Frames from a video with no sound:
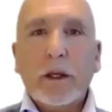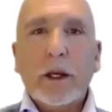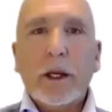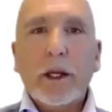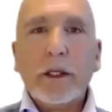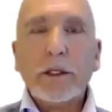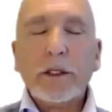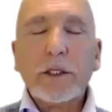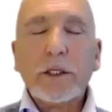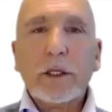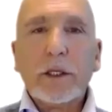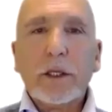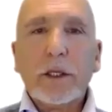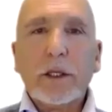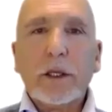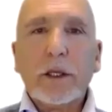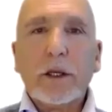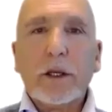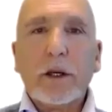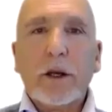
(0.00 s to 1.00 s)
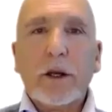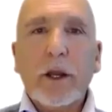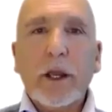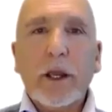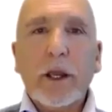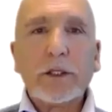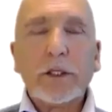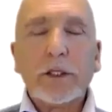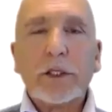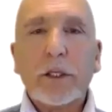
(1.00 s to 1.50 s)
And I
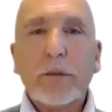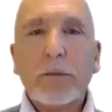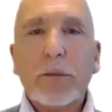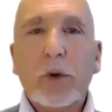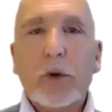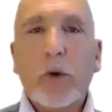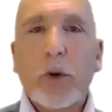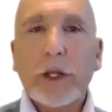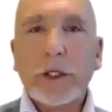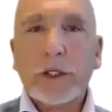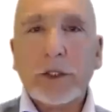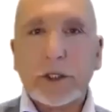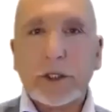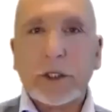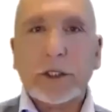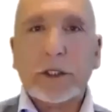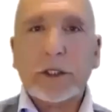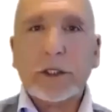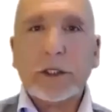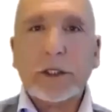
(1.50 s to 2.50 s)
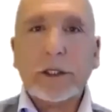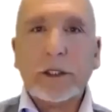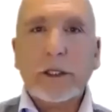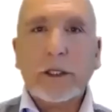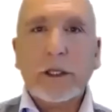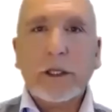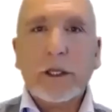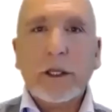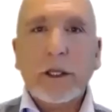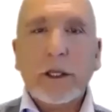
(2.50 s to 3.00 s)
asked a simple question.
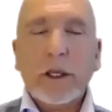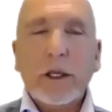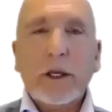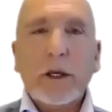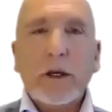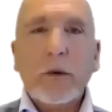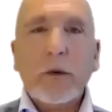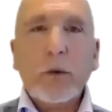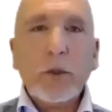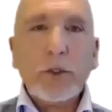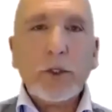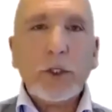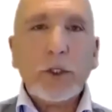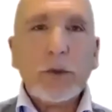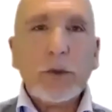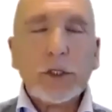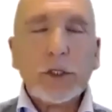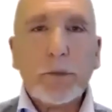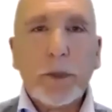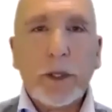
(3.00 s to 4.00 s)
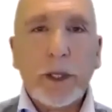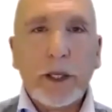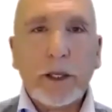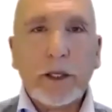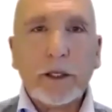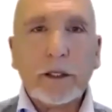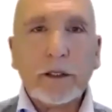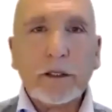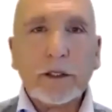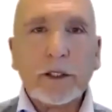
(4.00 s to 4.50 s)
Would you
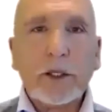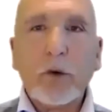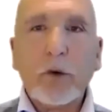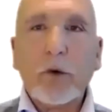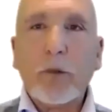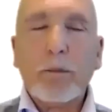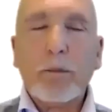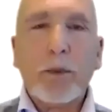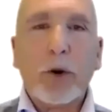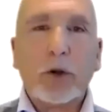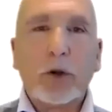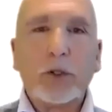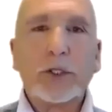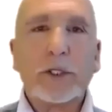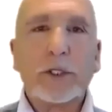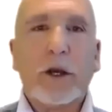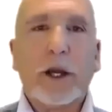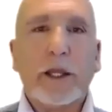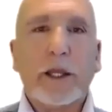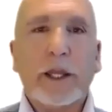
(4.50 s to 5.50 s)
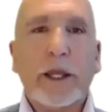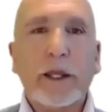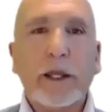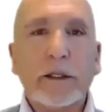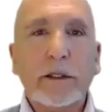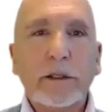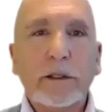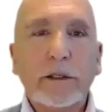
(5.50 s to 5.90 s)
speak to your boss like that?